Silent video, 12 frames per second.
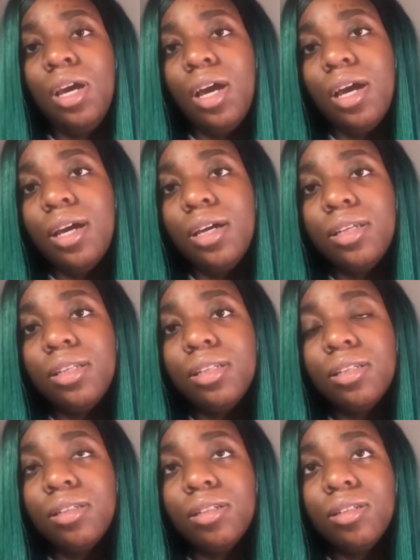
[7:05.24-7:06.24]

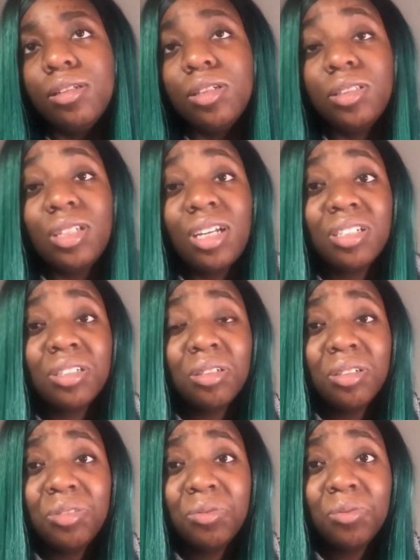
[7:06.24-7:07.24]
And
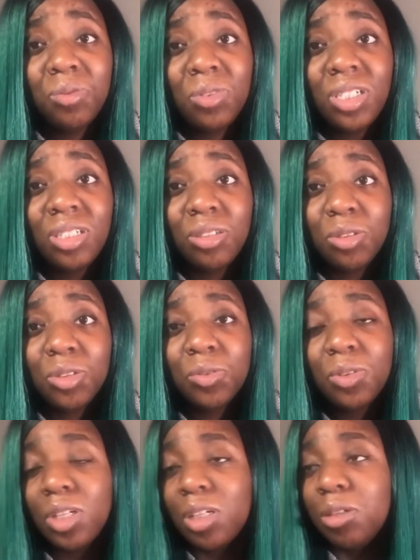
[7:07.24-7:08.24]
it's really
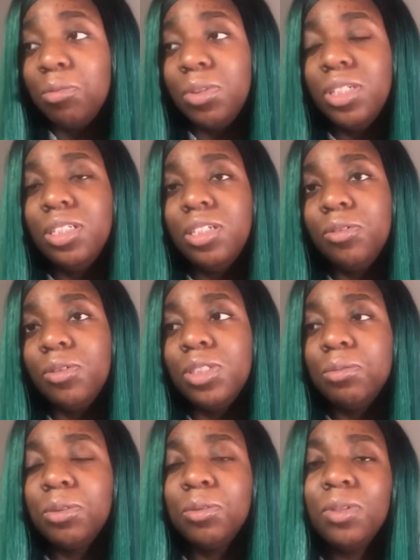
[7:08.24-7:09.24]
useful. It could be the difference
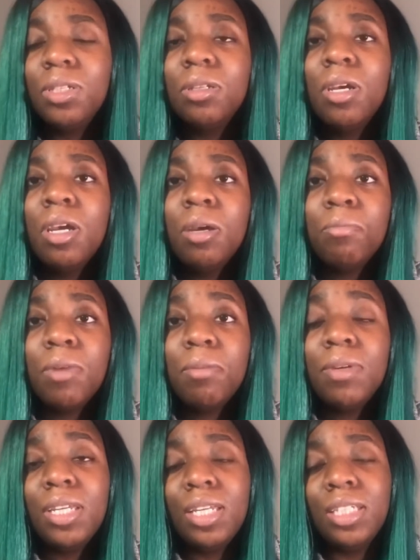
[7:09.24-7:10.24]
between
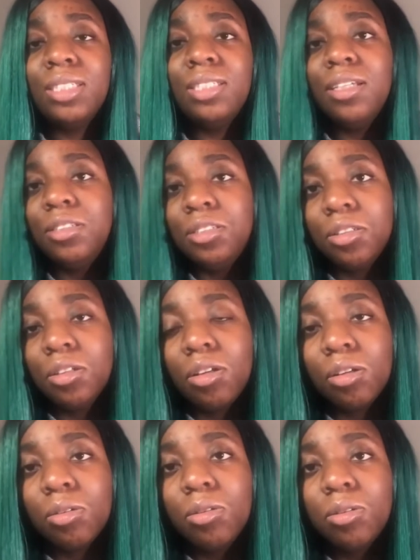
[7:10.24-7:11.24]
maybe an extension on
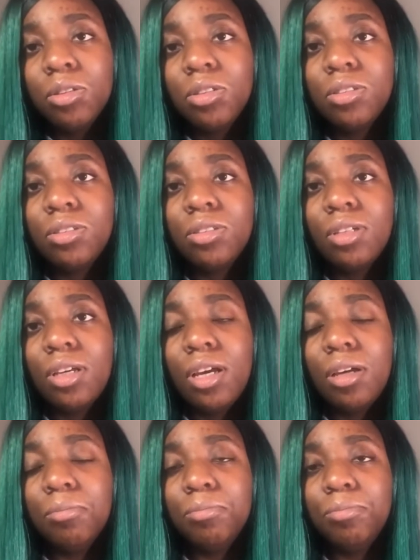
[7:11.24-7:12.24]
a course
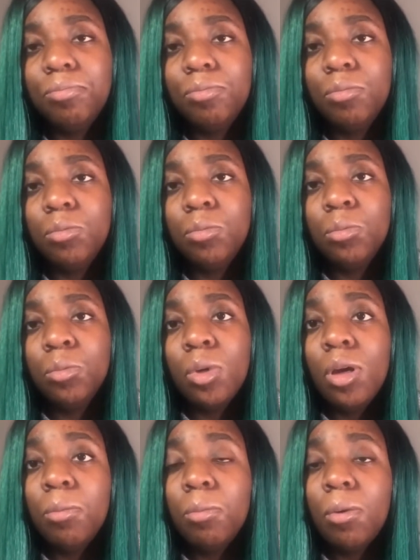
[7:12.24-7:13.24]

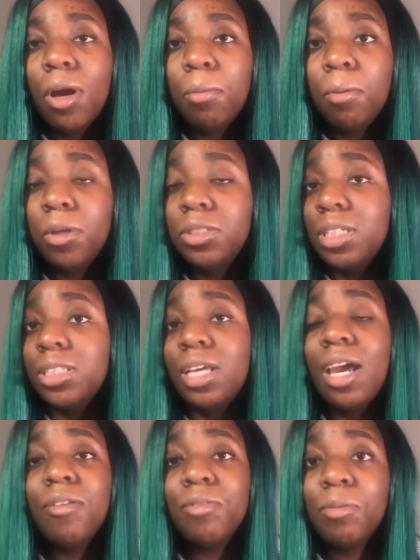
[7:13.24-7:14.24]
project
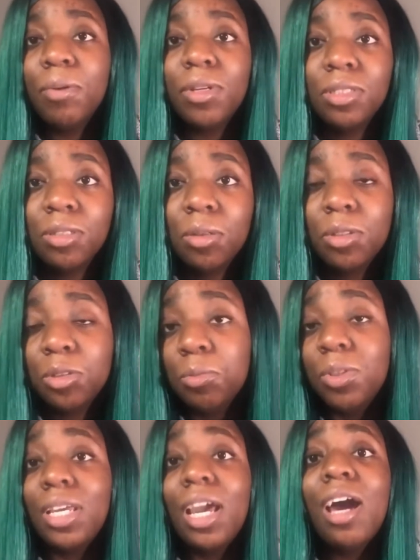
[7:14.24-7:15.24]
that everybody's going through,
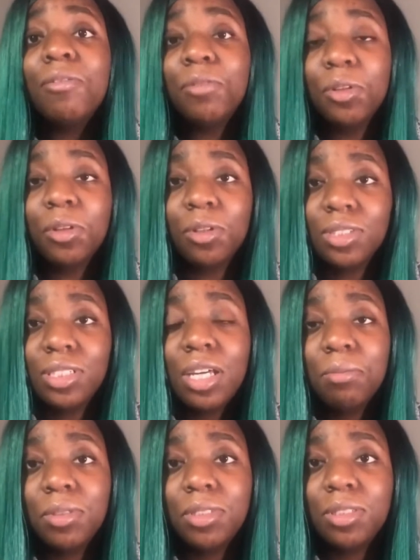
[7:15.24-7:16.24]
but they have other
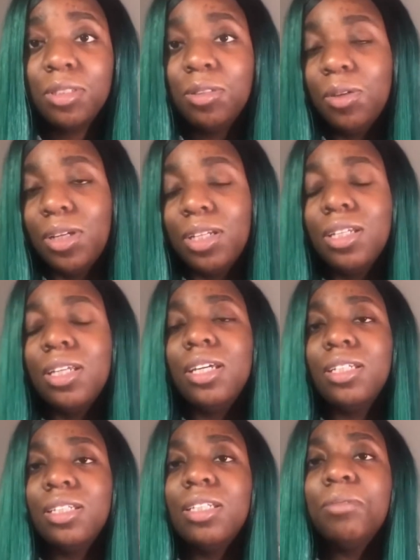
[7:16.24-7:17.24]
assignments to do, and
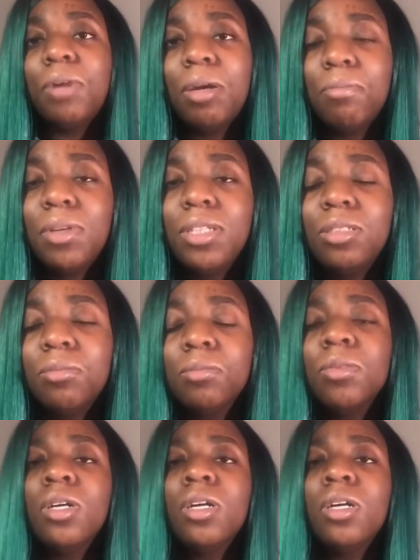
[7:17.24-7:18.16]
there might be some